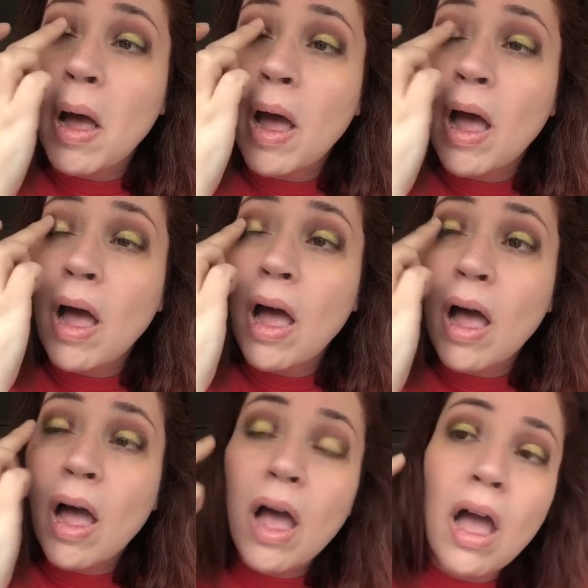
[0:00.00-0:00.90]

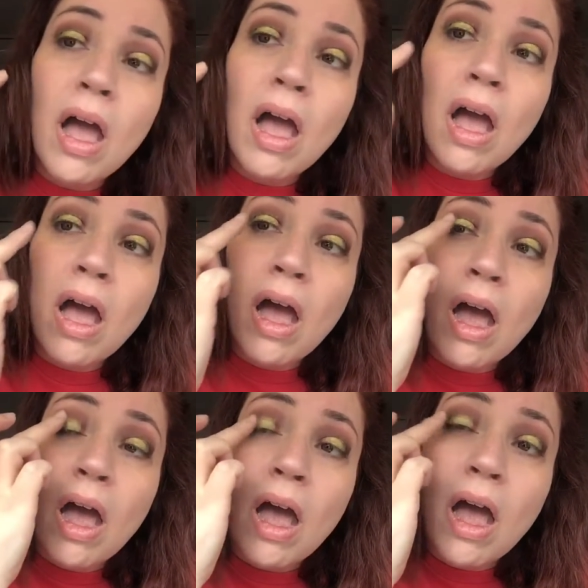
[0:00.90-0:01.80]

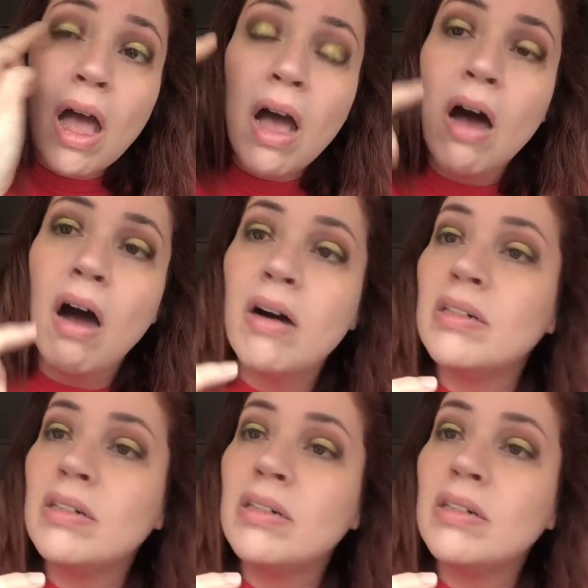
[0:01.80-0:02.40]
Nothing is said.